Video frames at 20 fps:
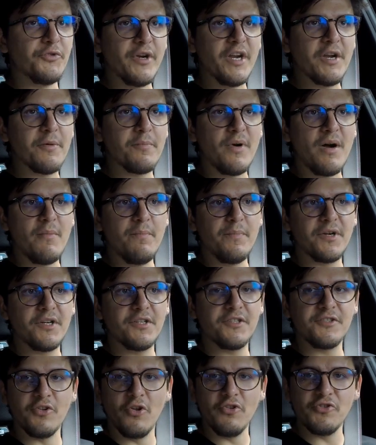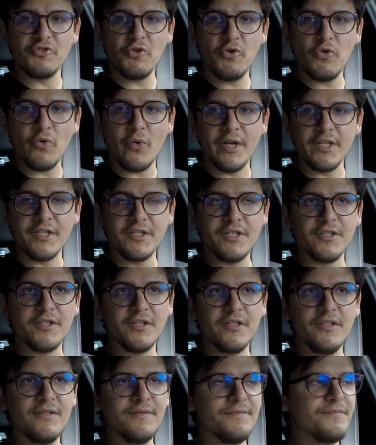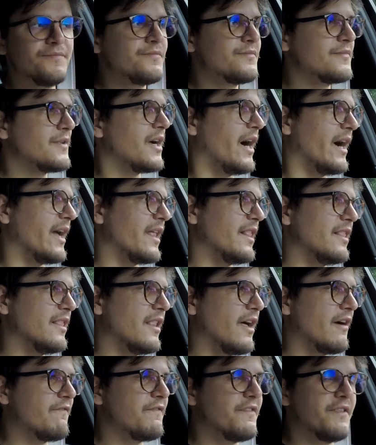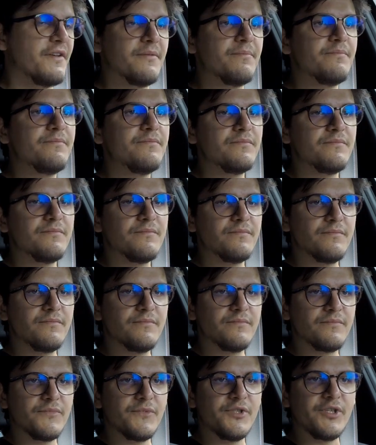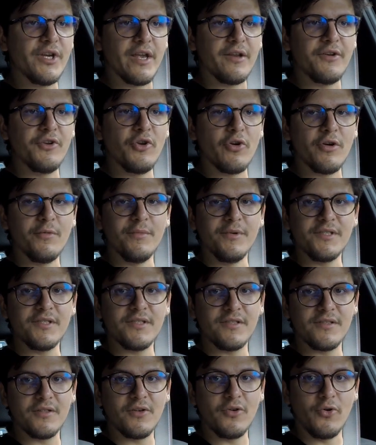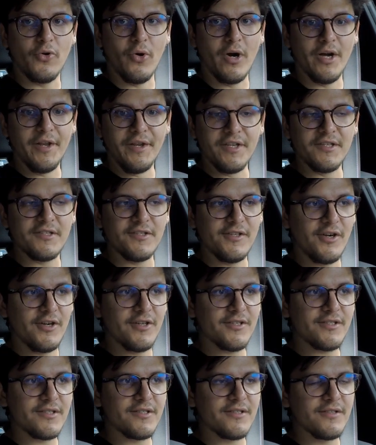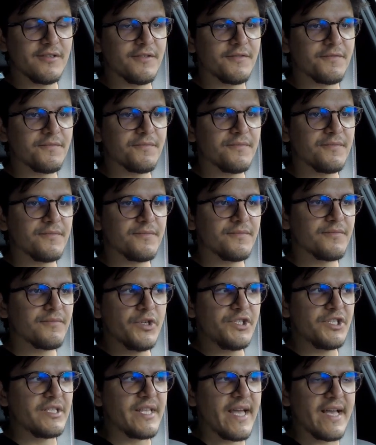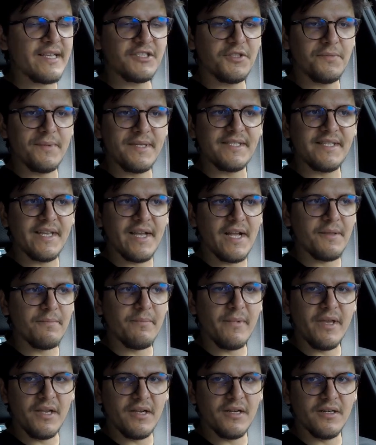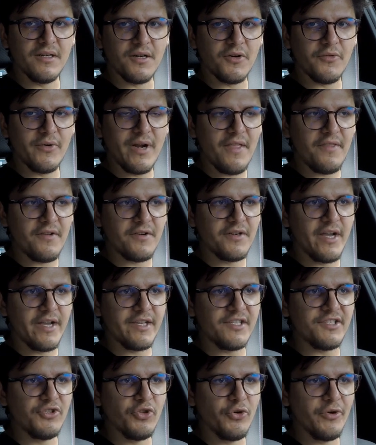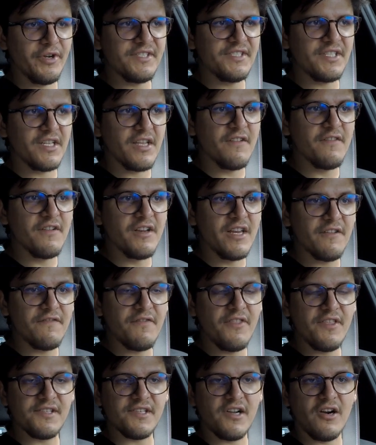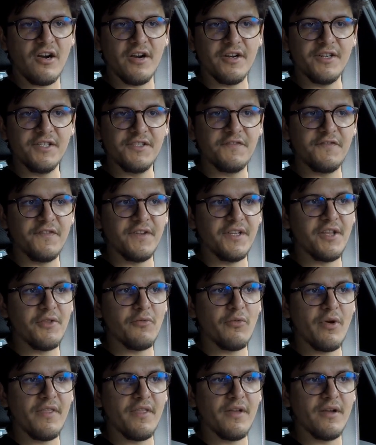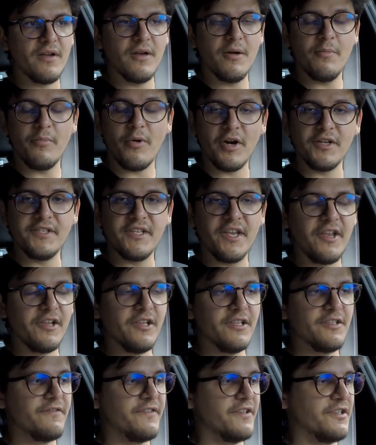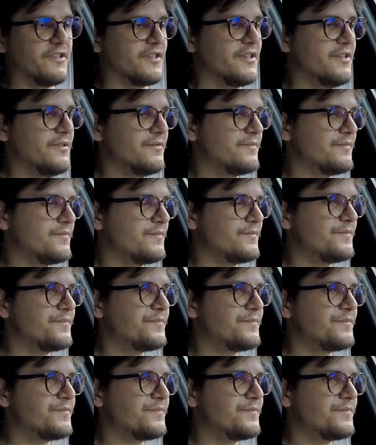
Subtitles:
The rear bumper is also quite good. I love the ginormous quad exhausts, which, it has to be said, make a rather nice noise, even if this car is fitted with a particulate filter.